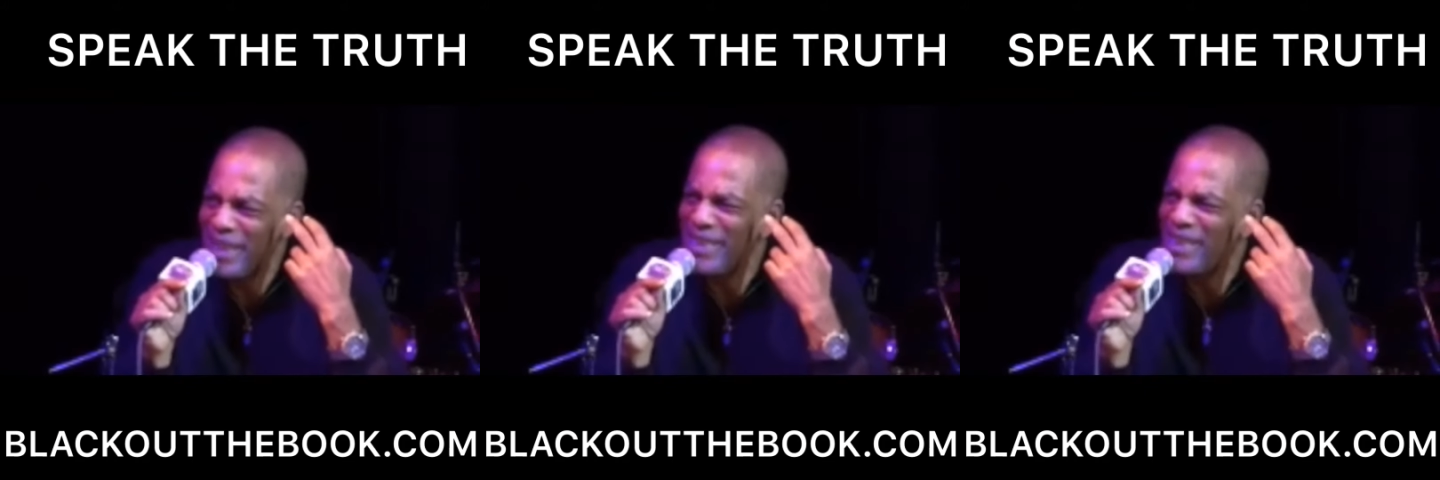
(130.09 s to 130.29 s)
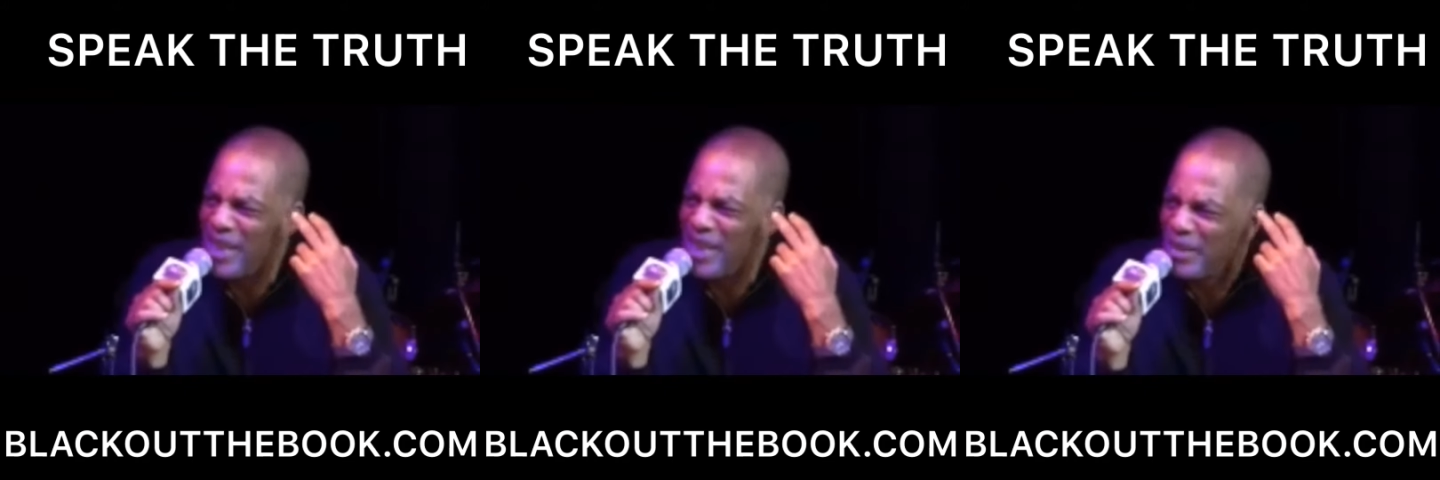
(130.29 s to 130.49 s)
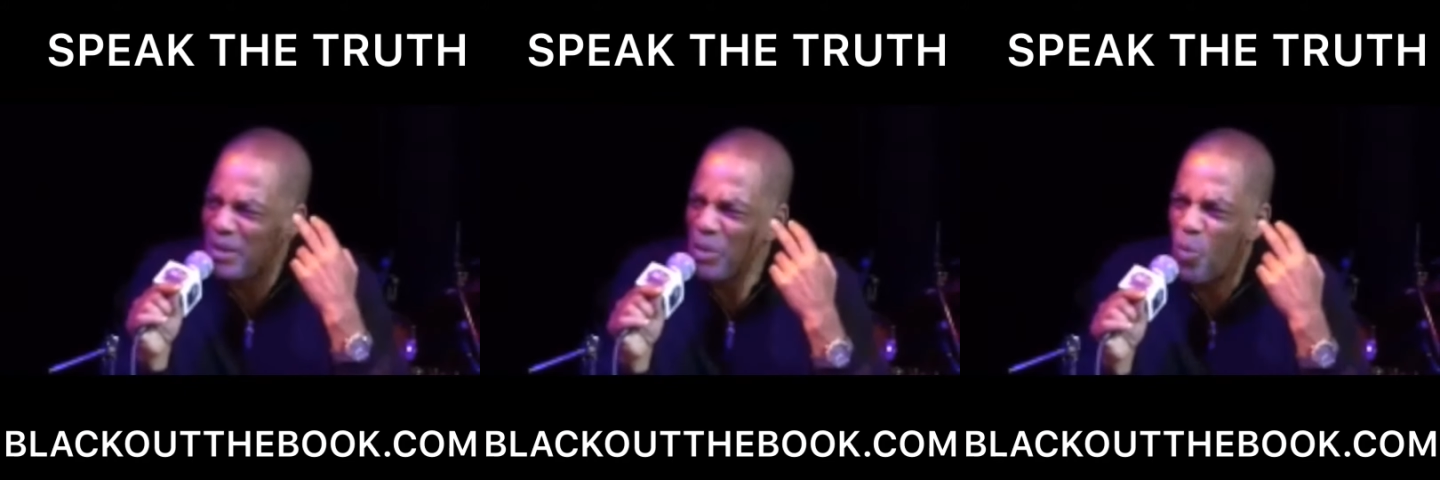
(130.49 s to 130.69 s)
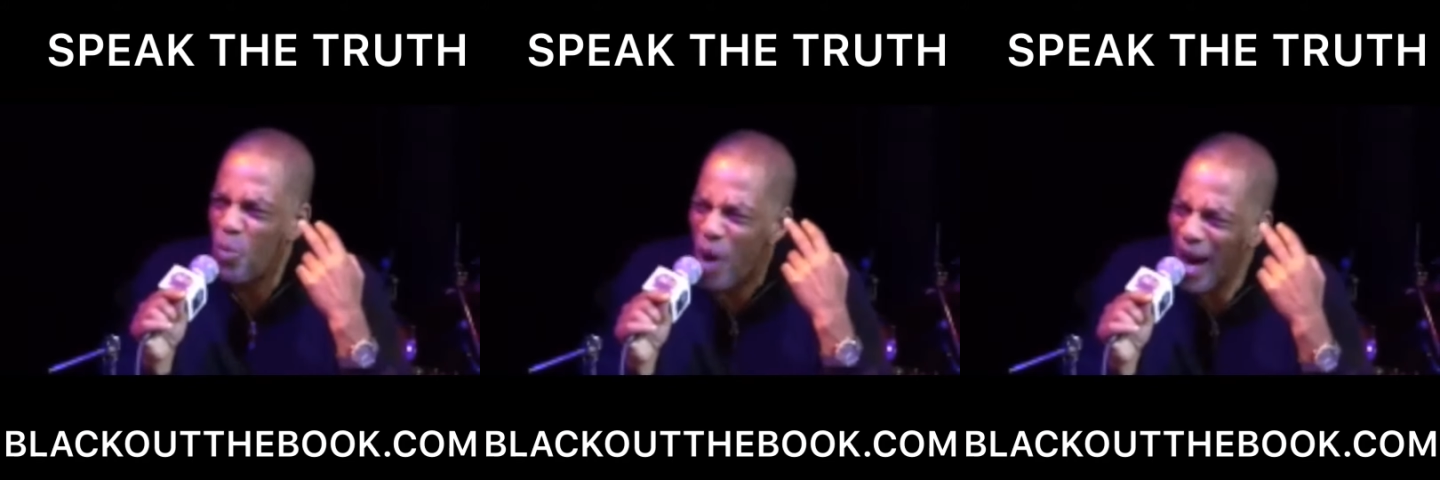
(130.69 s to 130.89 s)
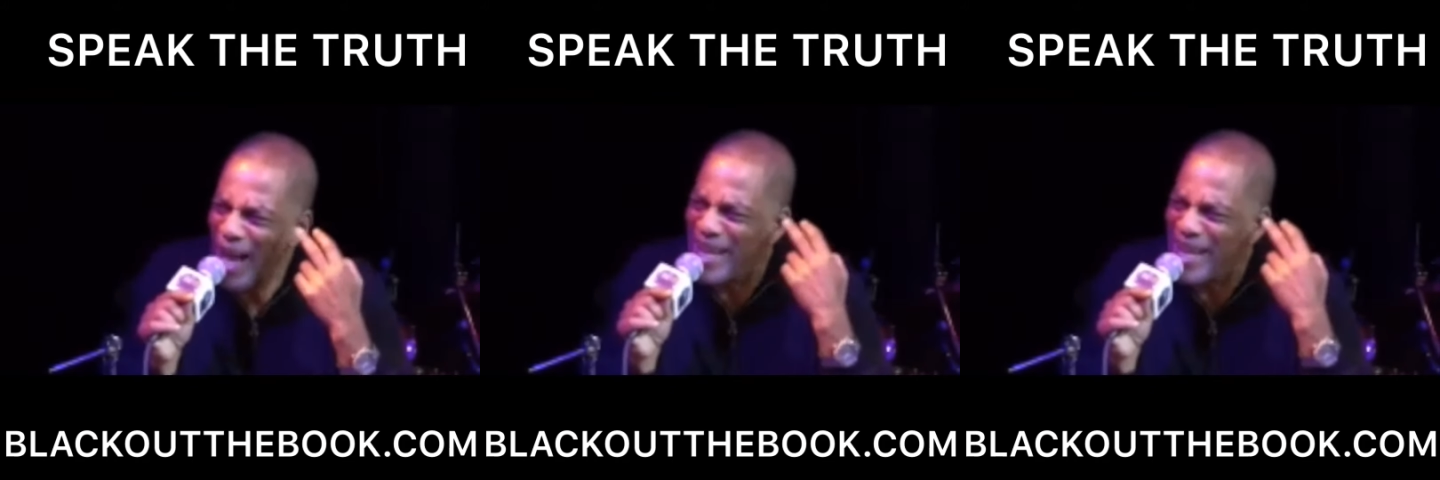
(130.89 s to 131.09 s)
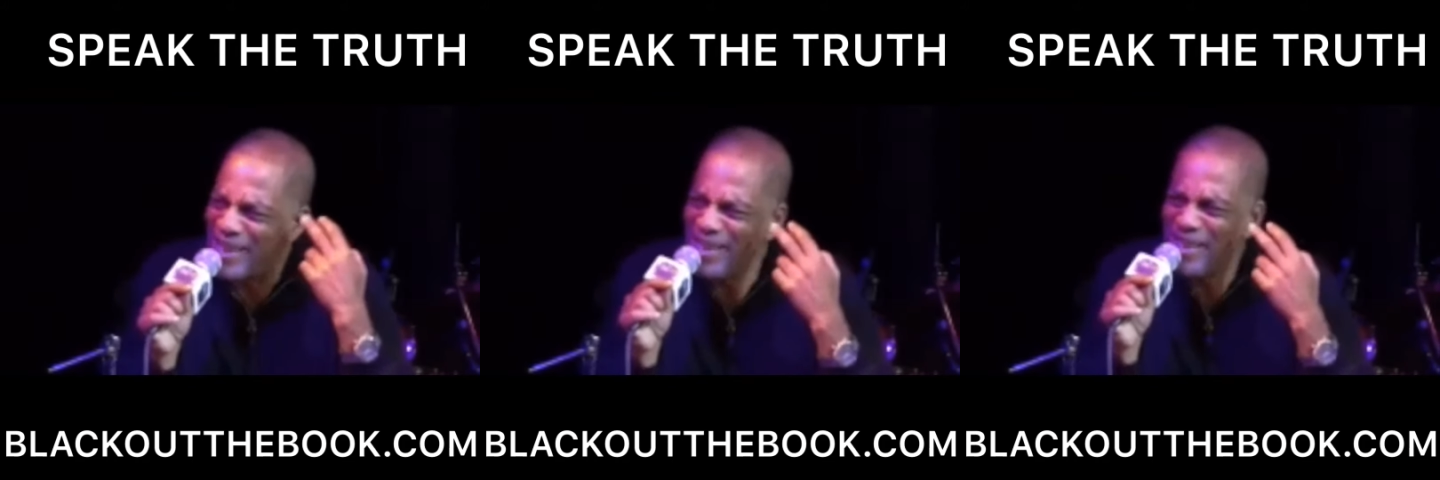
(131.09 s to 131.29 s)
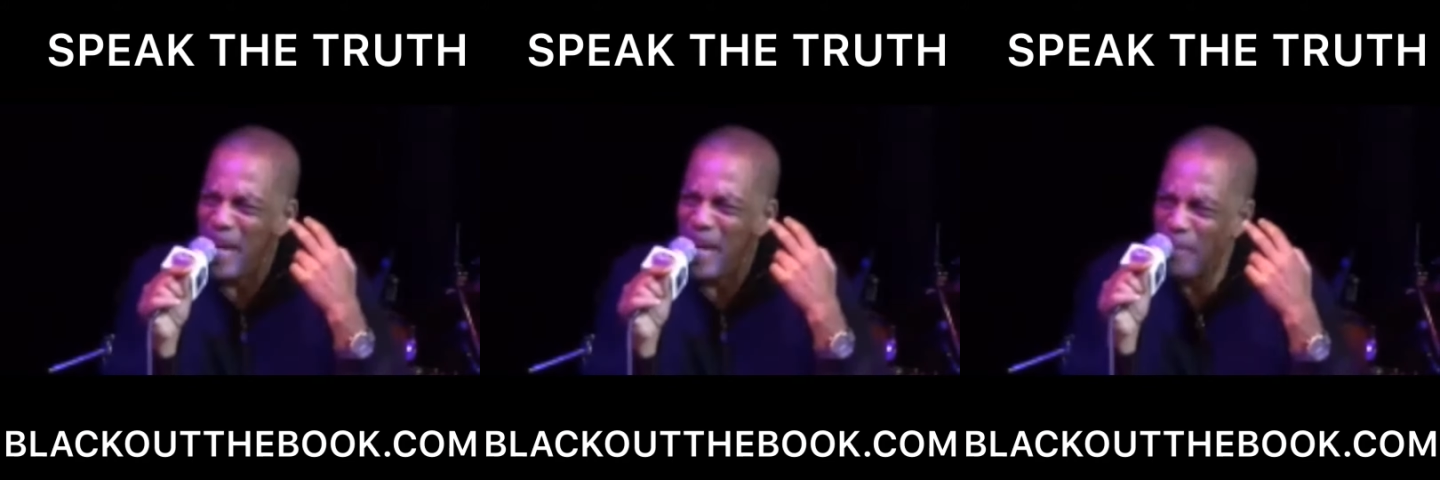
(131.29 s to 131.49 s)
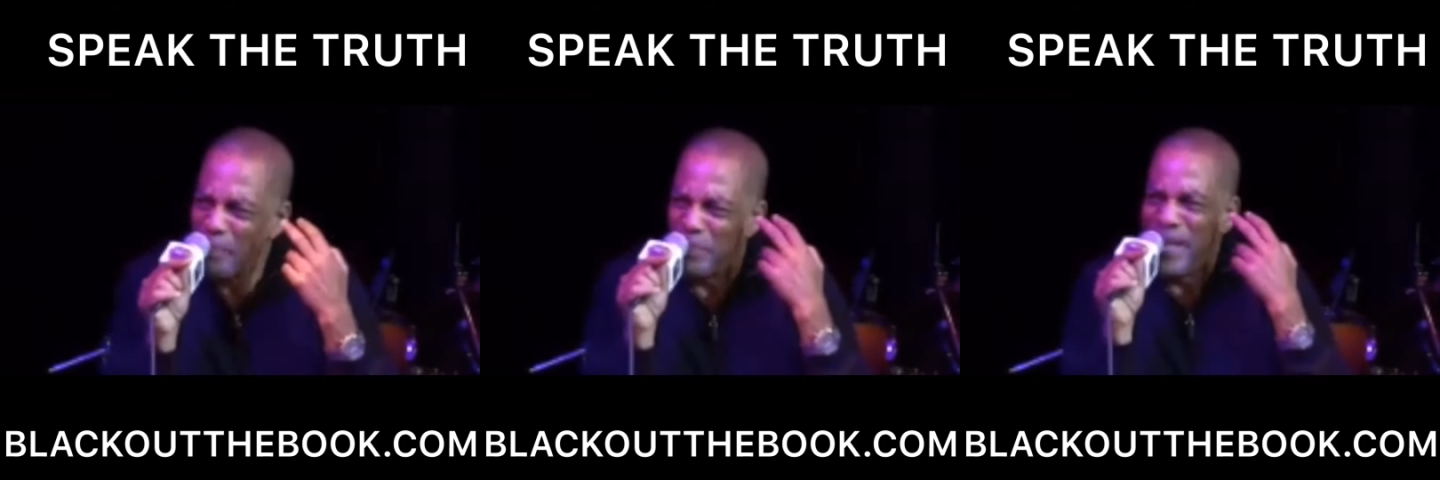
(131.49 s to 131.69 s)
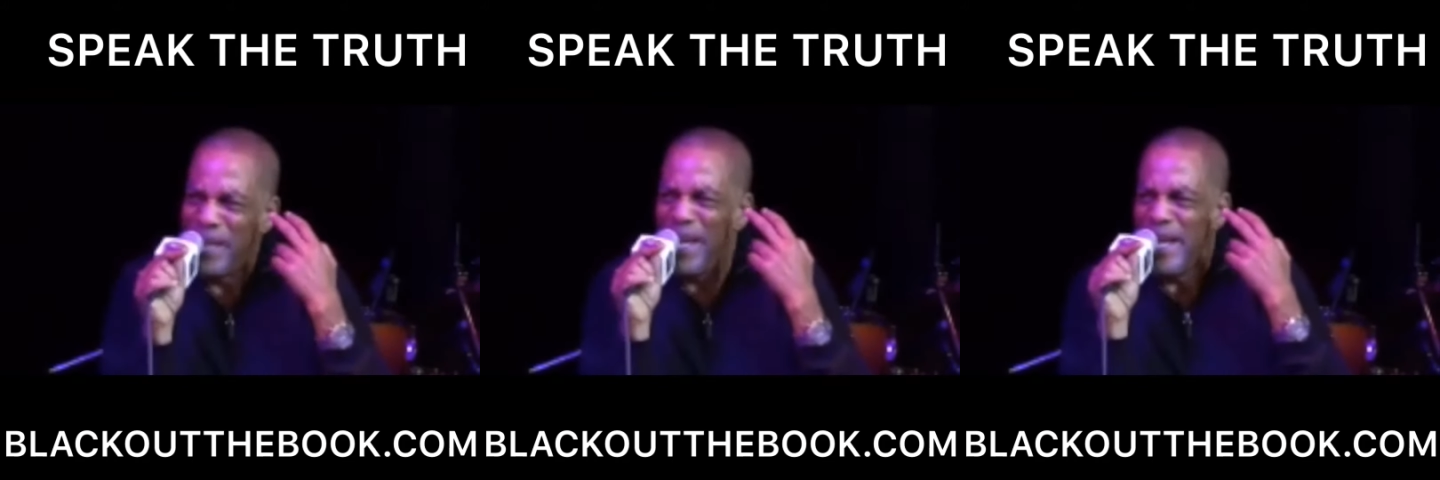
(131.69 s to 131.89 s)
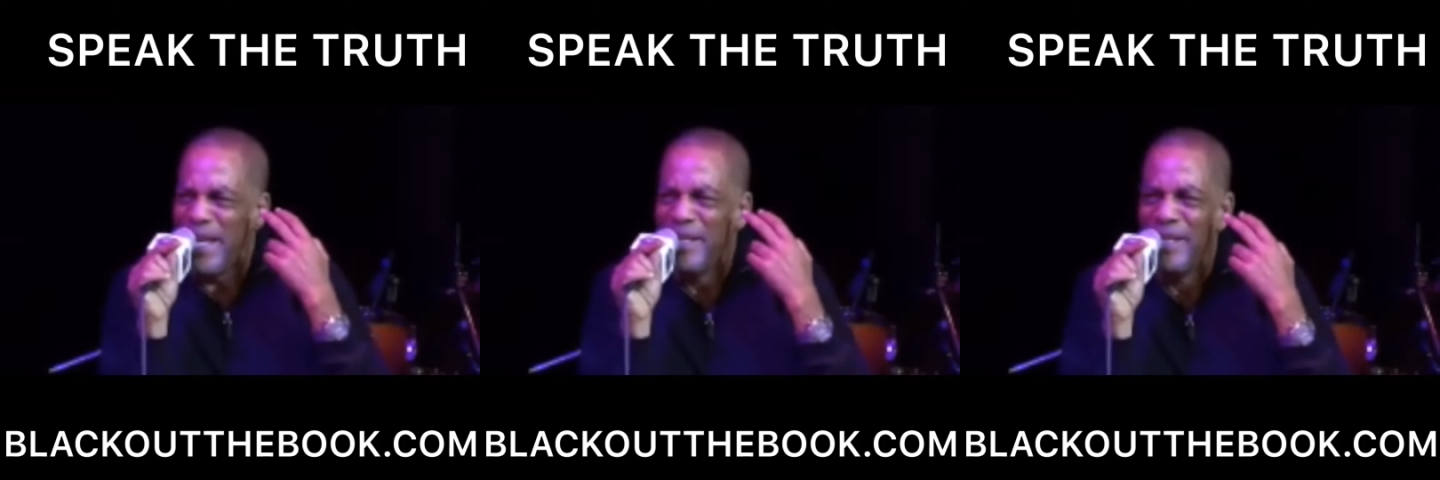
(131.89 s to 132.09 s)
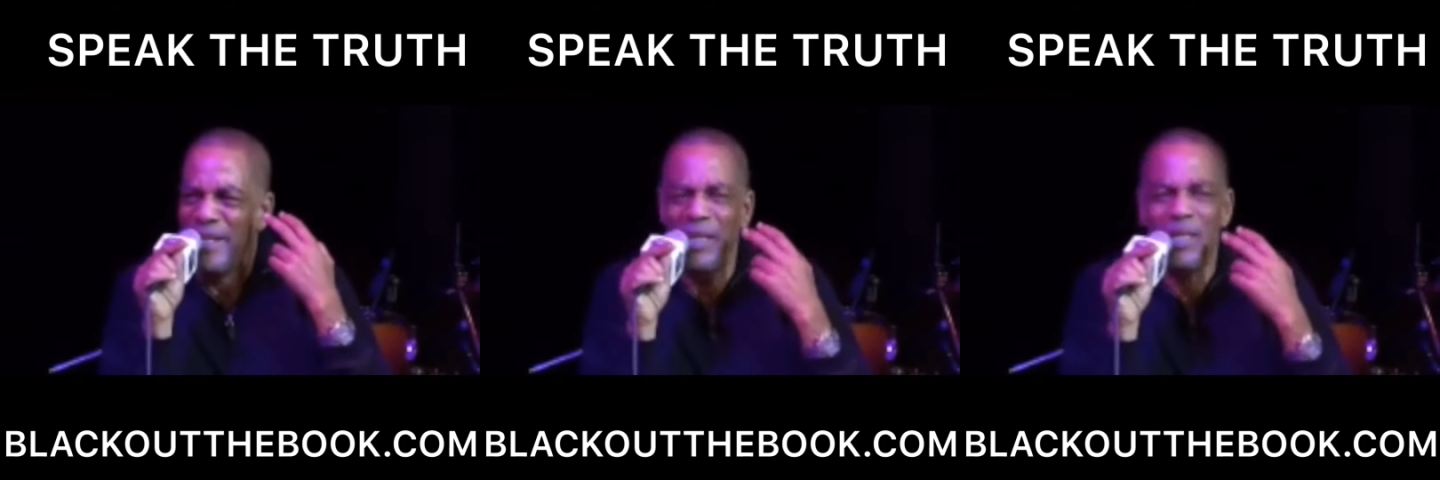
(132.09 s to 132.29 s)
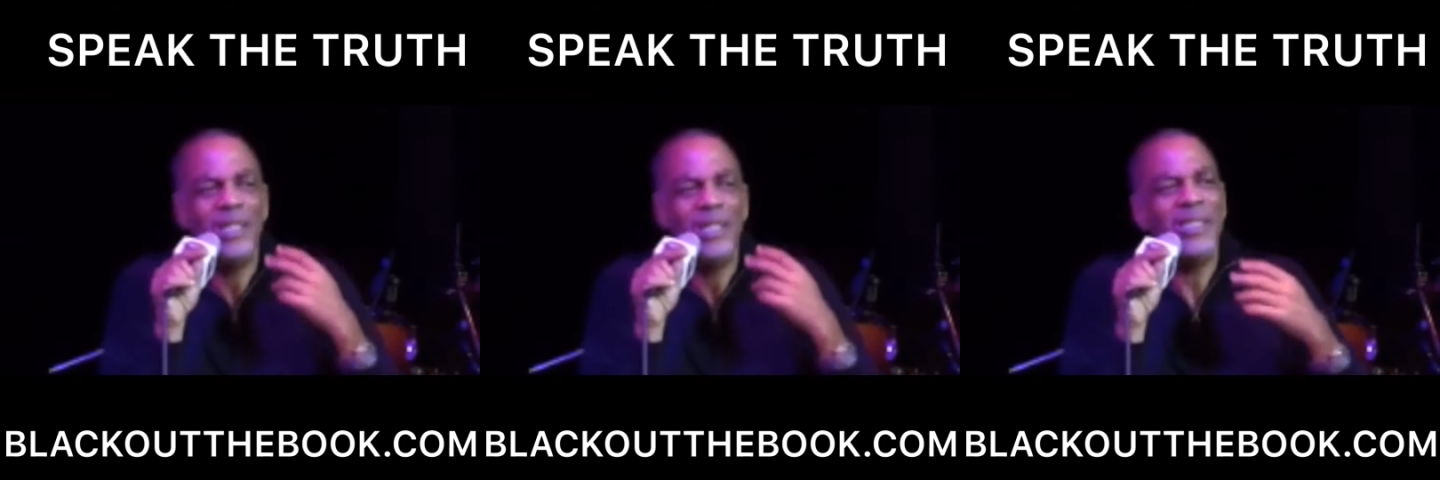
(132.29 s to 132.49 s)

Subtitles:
and tell them why it's not playing,